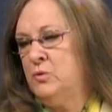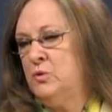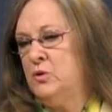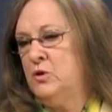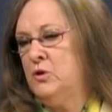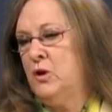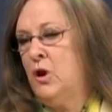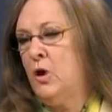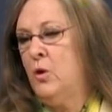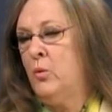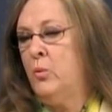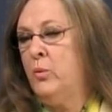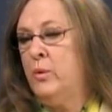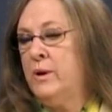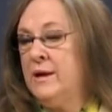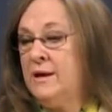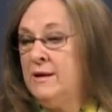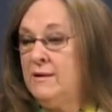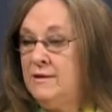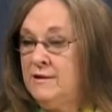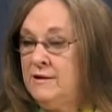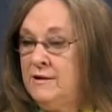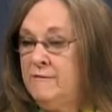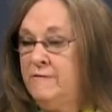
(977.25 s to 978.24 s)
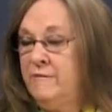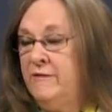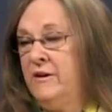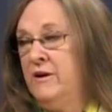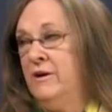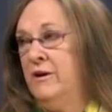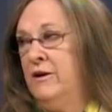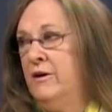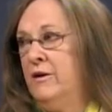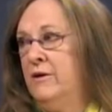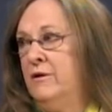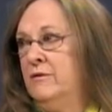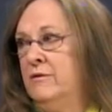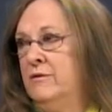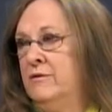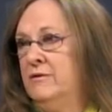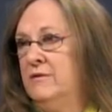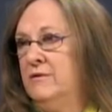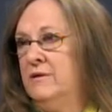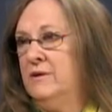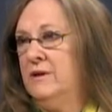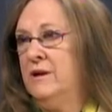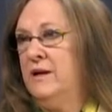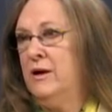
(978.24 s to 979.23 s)
you know, we live here
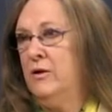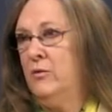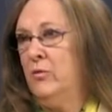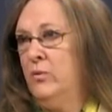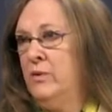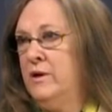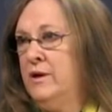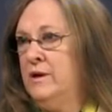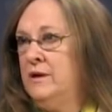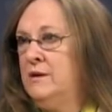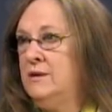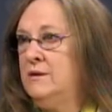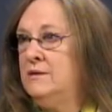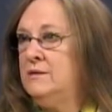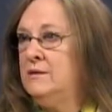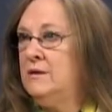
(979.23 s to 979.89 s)
and we,